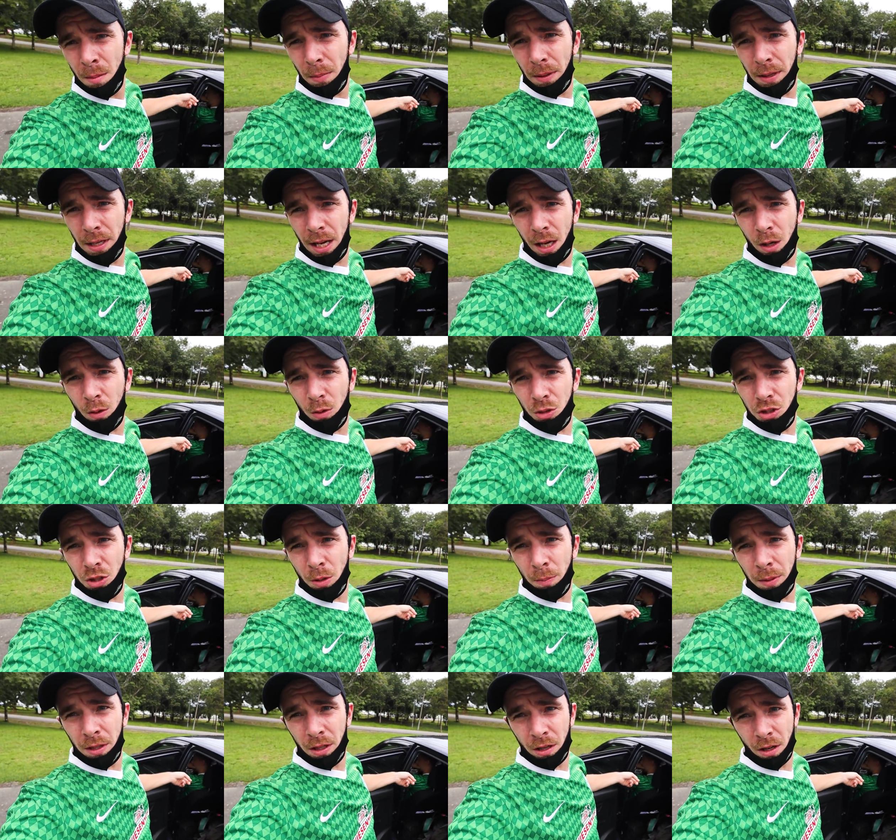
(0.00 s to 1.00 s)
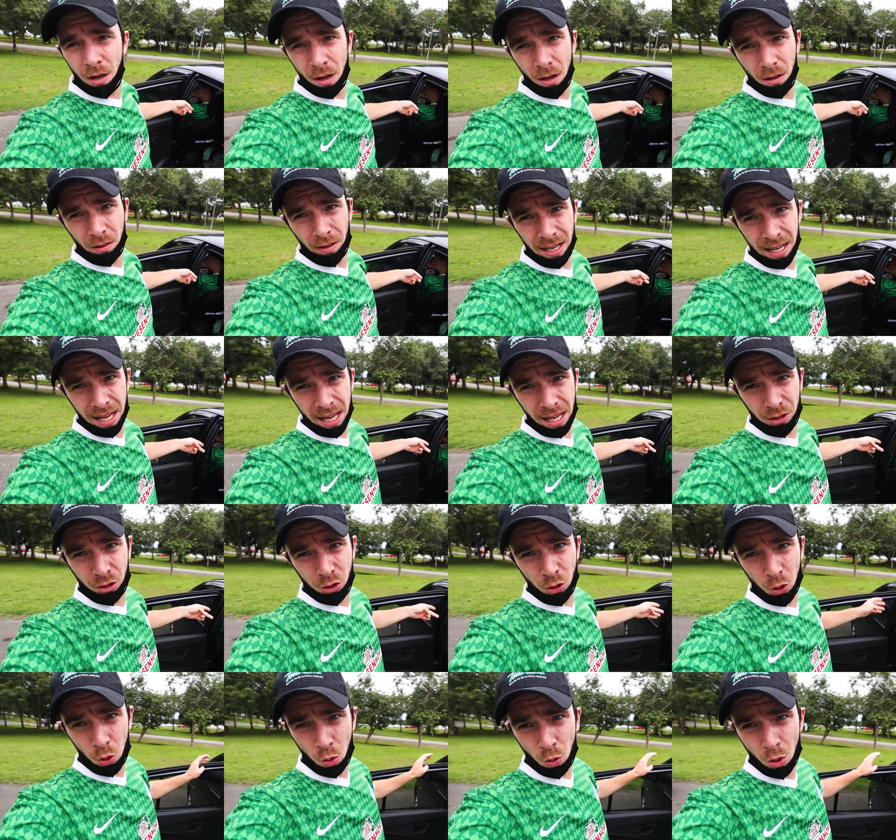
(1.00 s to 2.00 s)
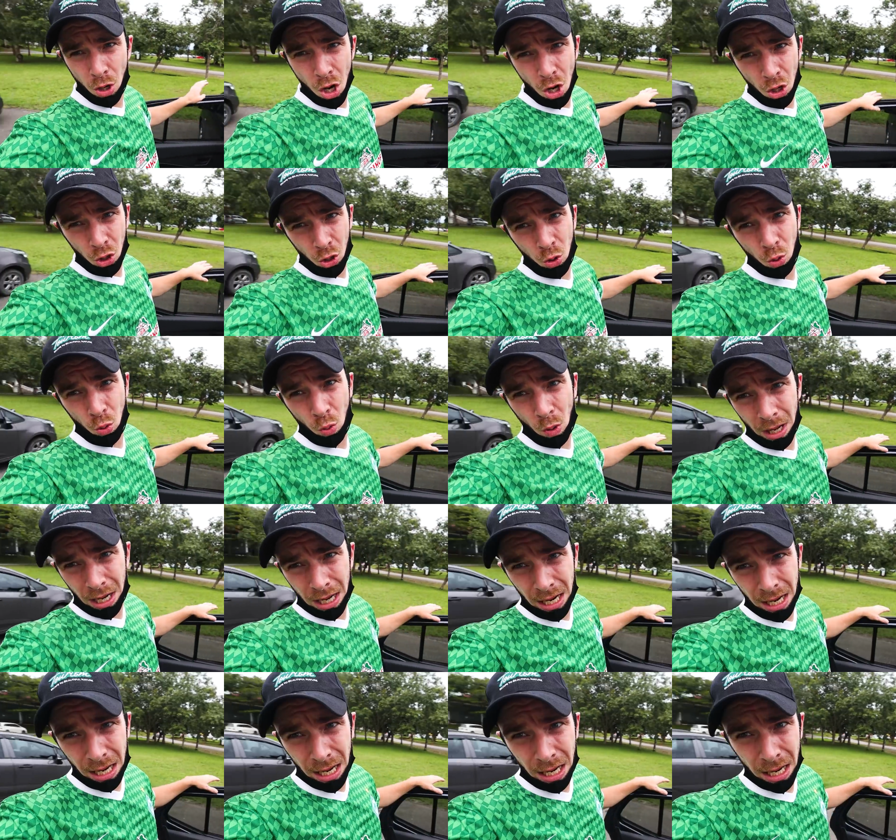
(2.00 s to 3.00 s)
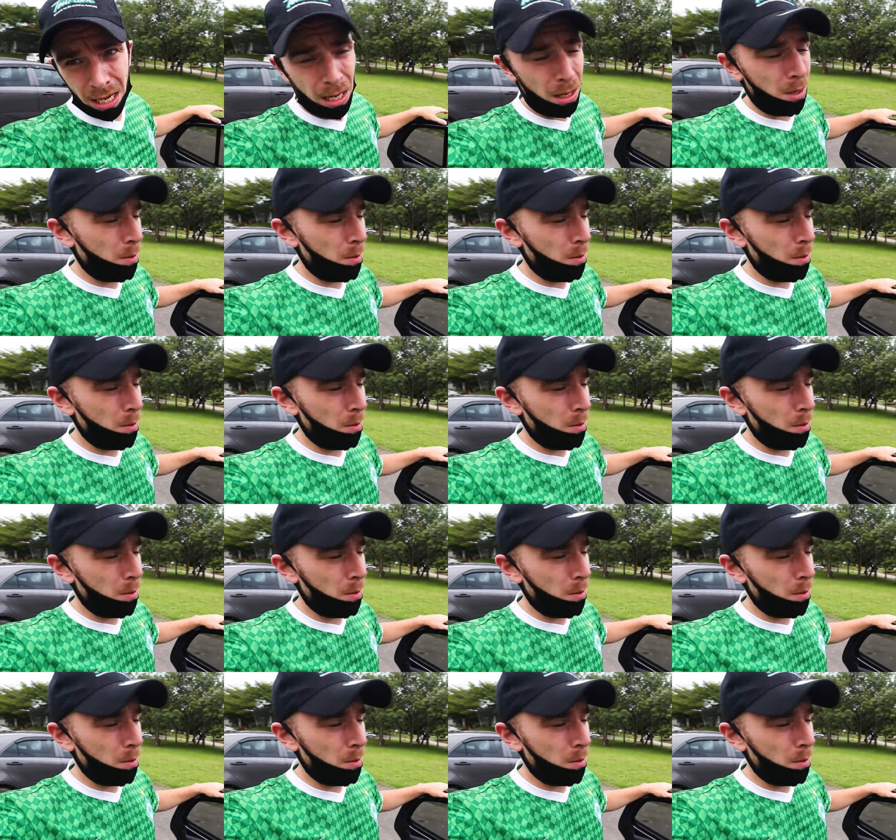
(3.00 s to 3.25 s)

But now jump in the car and head to Kuala